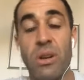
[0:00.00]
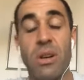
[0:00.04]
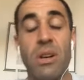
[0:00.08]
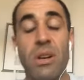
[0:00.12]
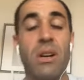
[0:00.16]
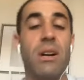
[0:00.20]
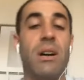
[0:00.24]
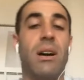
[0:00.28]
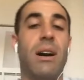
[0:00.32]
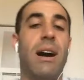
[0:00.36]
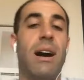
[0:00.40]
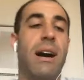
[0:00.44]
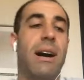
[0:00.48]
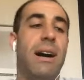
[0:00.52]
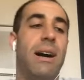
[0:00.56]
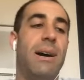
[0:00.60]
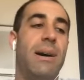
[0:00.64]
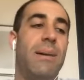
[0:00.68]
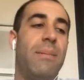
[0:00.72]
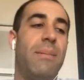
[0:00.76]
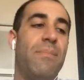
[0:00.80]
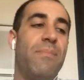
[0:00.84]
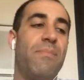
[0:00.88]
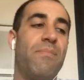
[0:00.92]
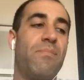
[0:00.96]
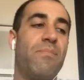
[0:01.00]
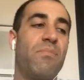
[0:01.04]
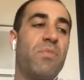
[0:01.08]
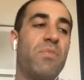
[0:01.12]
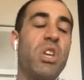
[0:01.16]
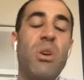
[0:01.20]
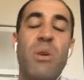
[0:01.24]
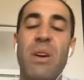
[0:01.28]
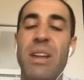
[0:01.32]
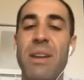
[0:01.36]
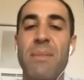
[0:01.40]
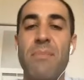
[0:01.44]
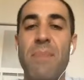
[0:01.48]
Um, you know,
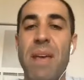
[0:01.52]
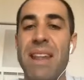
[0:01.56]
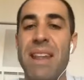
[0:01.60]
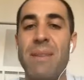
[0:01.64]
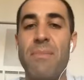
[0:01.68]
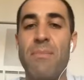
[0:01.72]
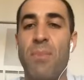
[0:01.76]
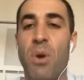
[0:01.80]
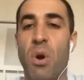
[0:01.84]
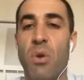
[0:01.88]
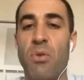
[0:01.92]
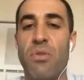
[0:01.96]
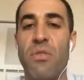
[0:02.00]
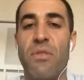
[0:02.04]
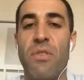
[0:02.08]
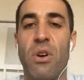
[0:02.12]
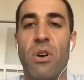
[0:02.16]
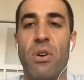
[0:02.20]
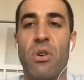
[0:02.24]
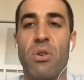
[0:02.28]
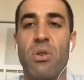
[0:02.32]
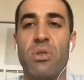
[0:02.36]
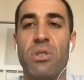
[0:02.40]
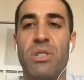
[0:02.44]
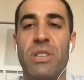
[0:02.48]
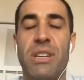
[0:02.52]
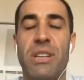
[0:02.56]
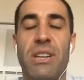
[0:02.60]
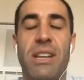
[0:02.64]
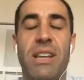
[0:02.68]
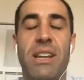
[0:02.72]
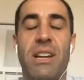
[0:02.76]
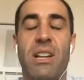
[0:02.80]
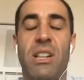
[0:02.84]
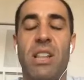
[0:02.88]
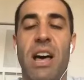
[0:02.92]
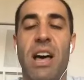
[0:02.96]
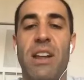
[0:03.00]
and in, and in both of those, and, and a
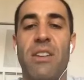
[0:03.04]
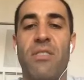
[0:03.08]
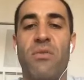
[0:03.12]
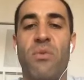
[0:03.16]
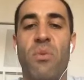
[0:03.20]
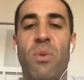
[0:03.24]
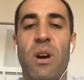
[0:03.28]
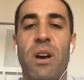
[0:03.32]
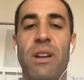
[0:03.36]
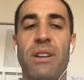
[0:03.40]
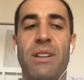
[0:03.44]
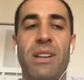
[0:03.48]
lot of what,